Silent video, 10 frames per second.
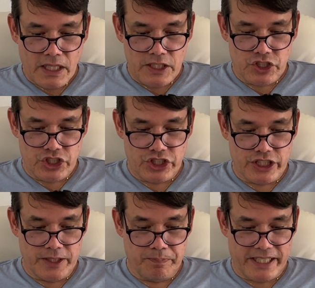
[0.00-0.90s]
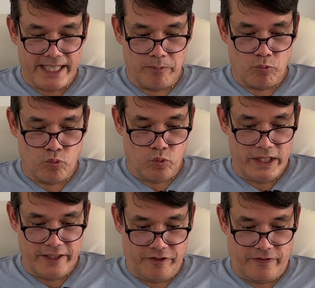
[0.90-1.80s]
she became
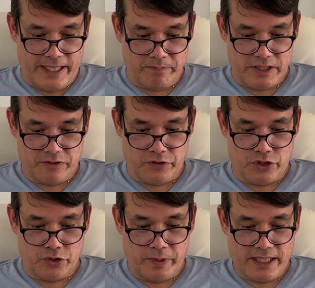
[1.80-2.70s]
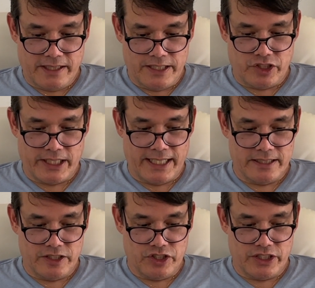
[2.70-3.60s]
really famous for directly
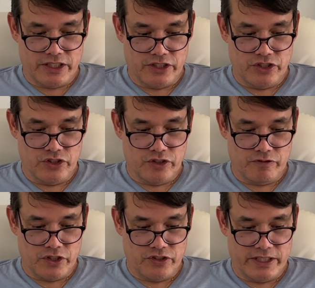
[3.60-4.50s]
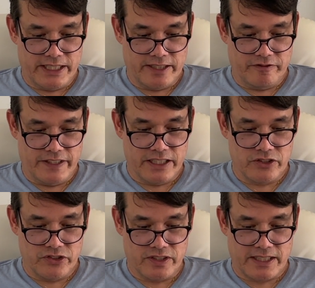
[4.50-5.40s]
challenging the University of
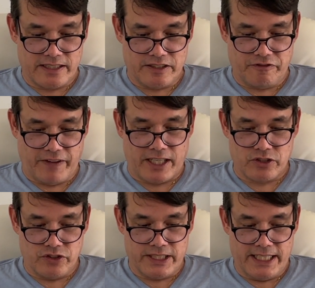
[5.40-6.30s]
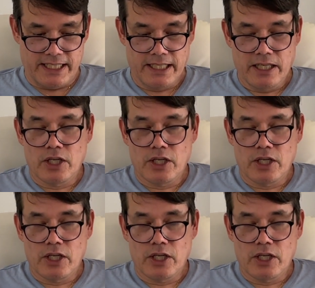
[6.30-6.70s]
Ingolstadt's faculty